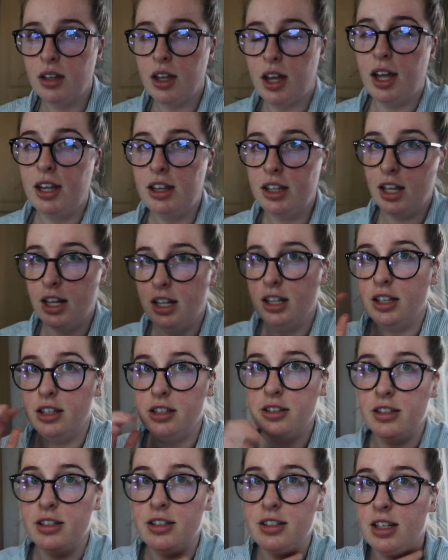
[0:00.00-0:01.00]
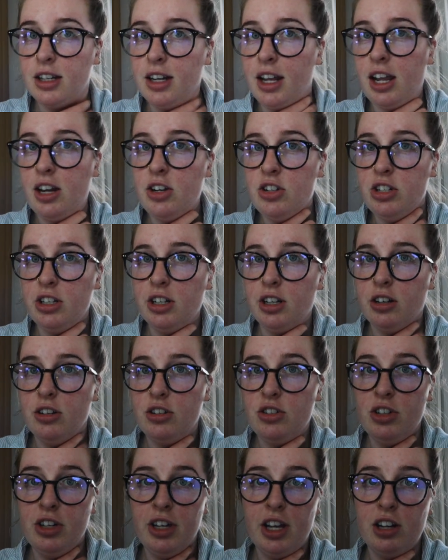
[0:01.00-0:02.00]
And then this is in HDR
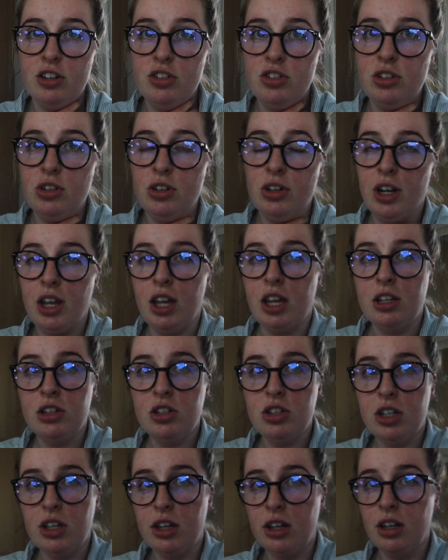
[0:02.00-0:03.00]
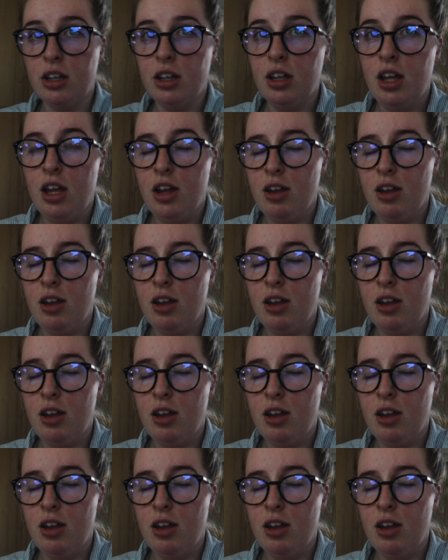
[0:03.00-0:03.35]
because you can shoot in HDR.